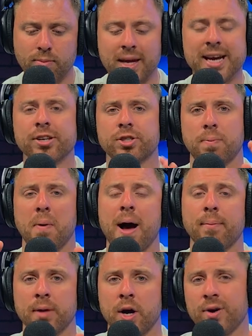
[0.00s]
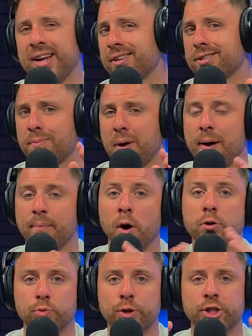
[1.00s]
Here's the problem, though. Here's the problem.
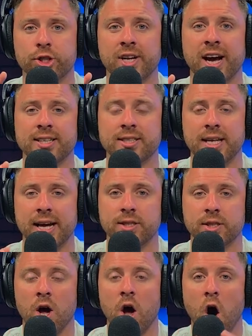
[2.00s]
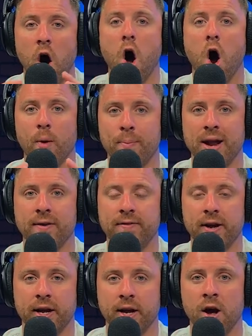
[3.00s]
Most regions of the United States are
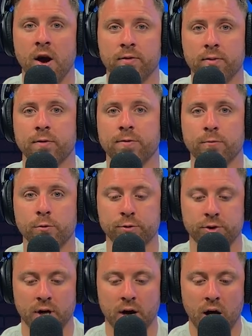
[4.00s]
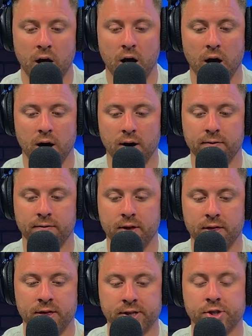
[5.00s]
benefiting from the fruits of
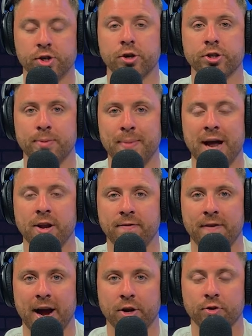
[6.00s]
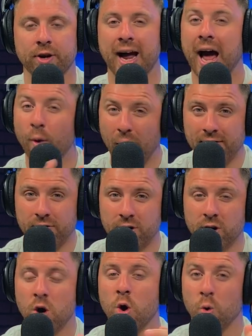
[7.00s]
the surge in manufacturing.
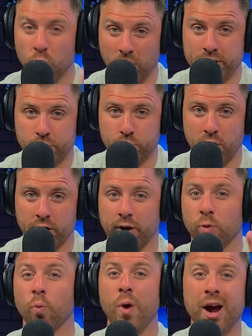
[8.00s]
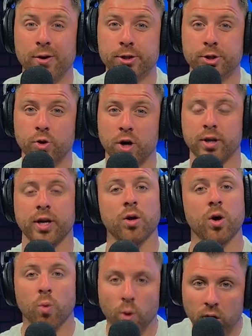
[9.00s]
However, what's struggling? Where is struggling?
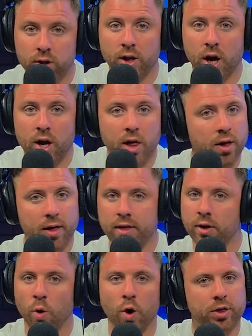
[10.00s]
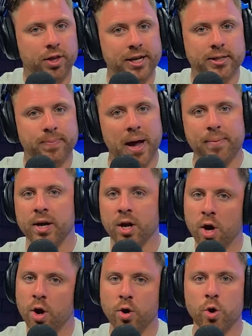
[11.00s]
Well, none other than the Northeast, baby,
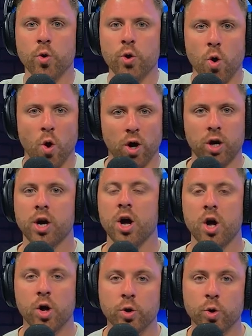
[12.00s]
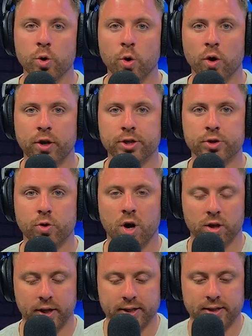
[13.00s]
New York. New York is
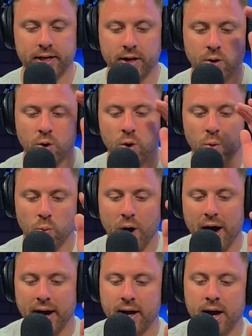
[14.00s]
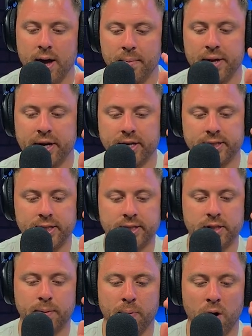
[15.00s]
struggling still. Why? Because this
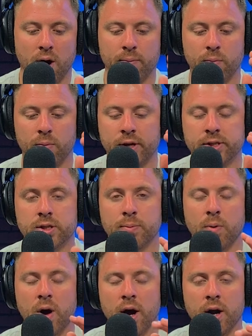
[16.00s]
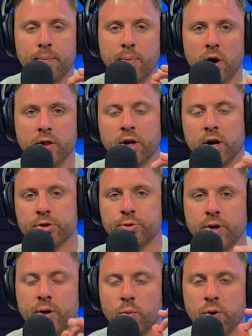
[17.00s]
is the part, part of the
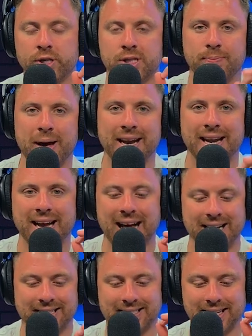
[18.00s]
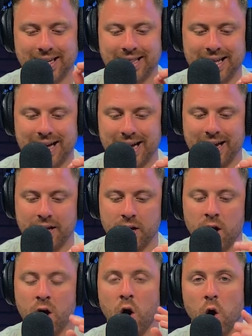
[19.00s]
country where spending has declined
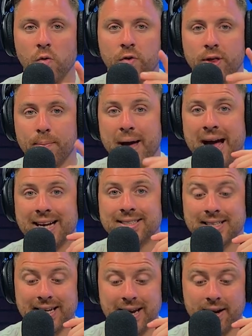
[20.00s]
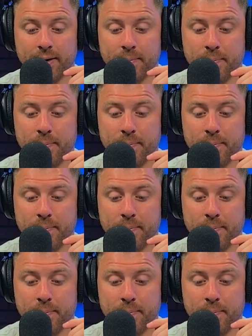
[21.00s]
over the past year.